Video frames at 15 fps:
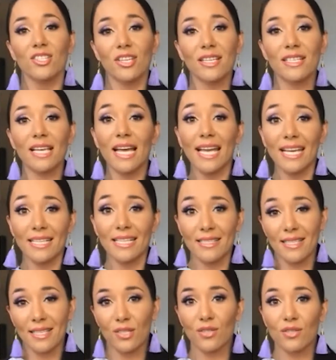has 8
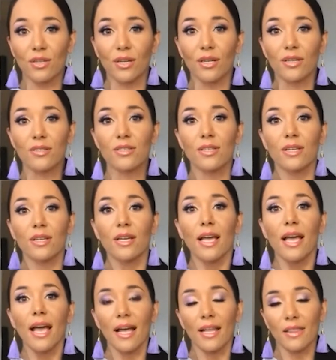sisters,
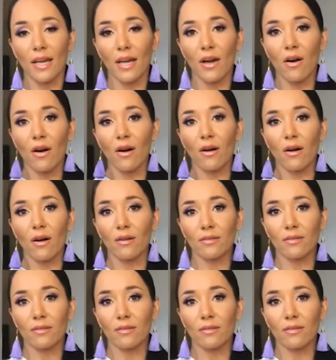and they all,